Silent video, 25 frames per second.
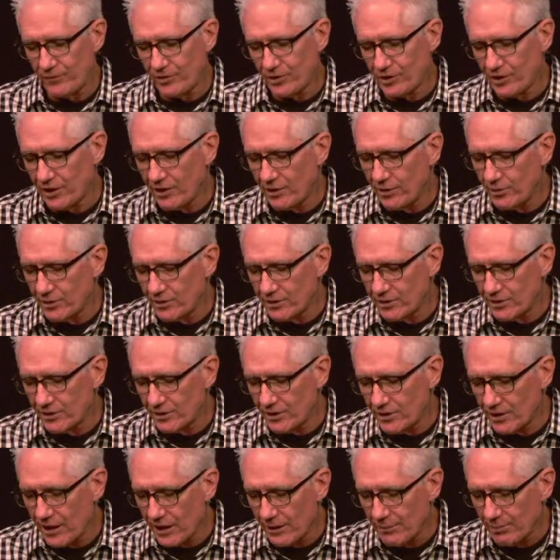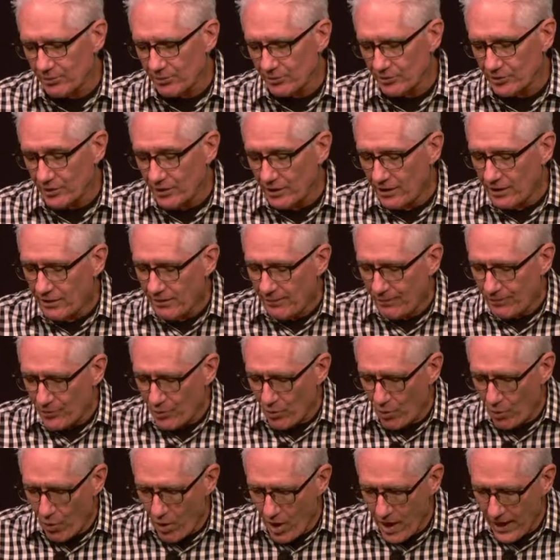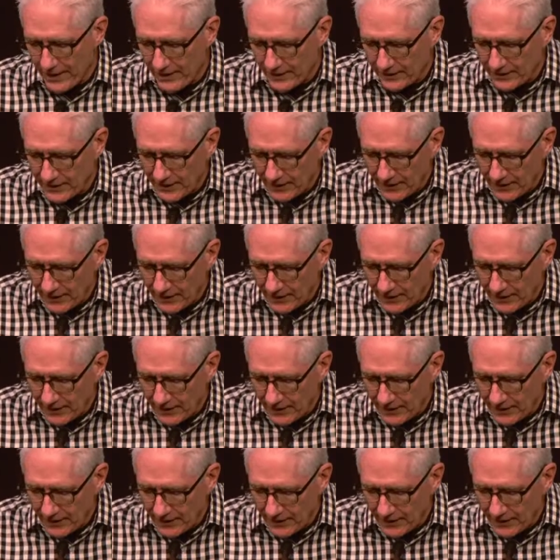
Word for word: said to his disciples, "Why does he